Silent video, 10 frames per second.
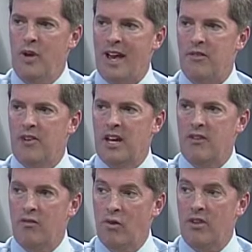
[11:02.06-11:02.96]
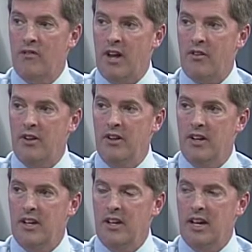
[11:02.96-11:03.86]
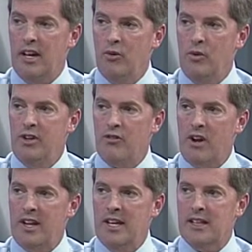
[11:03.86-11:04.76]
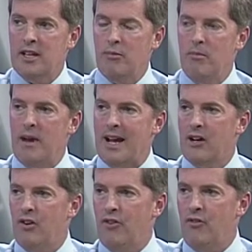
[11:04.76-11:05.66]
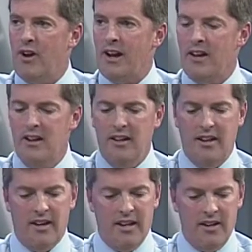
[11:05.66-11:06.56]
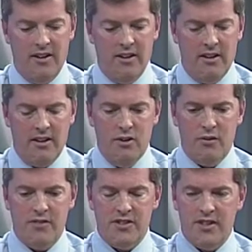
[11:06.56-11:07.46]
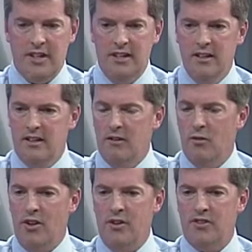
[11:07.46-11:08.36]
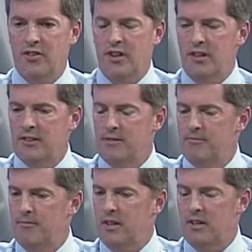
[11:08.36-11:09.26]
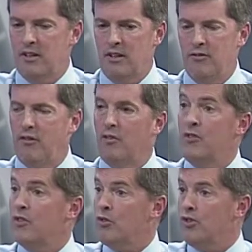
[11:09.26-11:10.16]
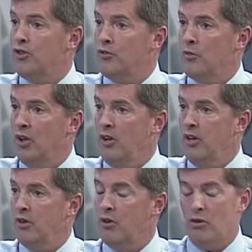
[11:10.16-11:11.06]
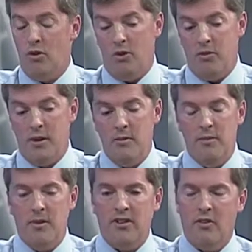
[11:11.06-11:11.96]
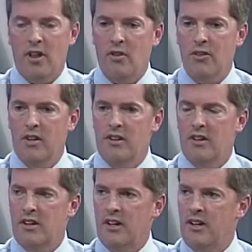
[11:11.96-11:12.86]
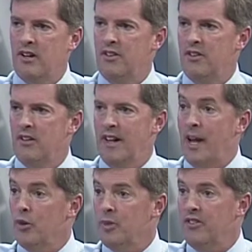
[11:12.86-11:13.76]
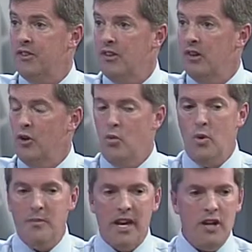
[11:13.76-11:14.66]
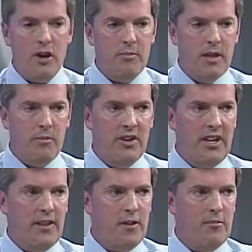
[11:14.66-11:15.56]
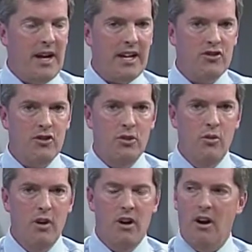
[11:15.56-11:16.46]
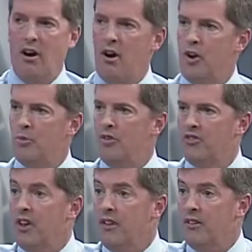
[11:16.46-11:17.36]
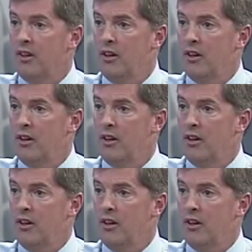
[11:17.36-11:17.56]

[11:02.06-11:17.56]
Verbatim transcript: we advocate for the veteran, and we try to get them back on track. And uh, you know, if it's a whether it's a, um, a, a physical disability or, or, or, maybe a mental health uh, ailment, we may not be able to get them back to 100 percent